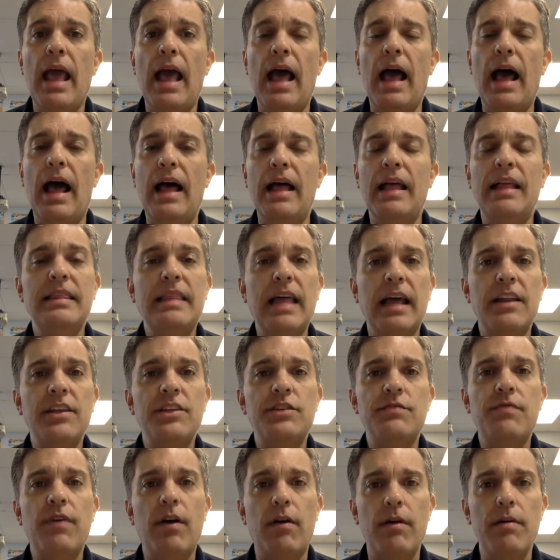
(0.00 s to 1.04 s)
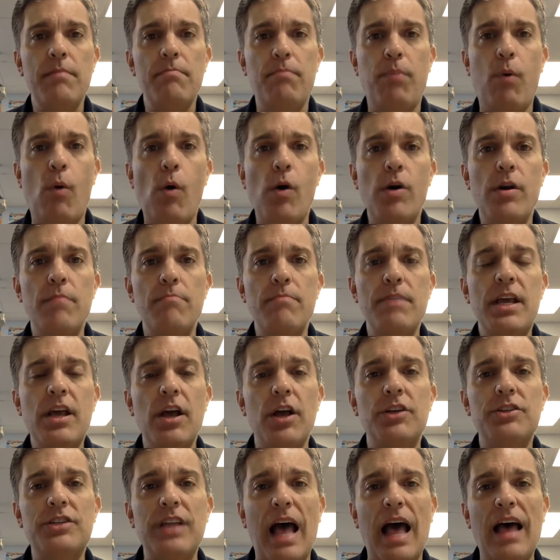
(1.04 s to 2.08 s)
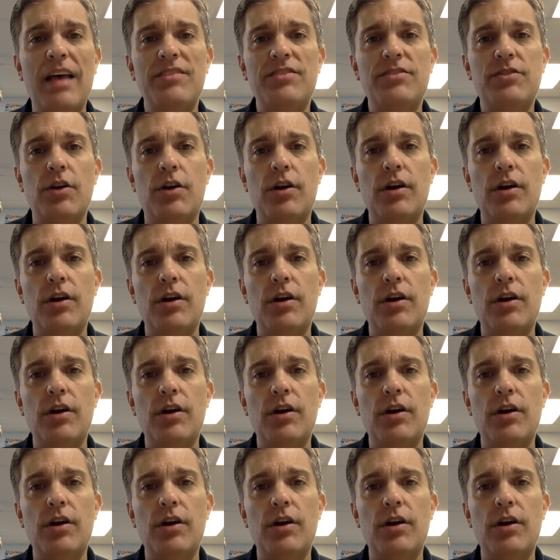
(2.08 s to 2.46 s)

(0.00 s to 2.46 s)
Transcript: and that is very important because as